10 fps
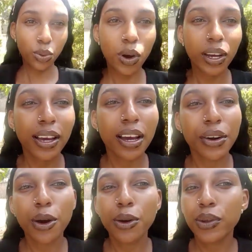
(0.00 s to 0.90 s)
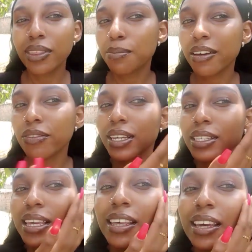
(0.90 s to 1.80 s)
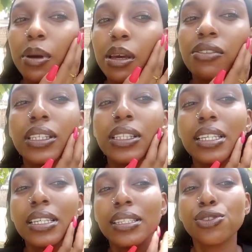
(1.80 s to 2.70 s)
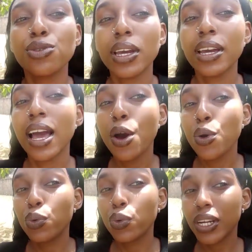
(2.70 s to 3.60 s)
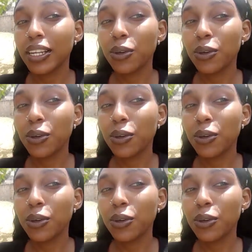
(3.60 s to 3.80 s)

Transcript: walking around with my face. And then my face is doing really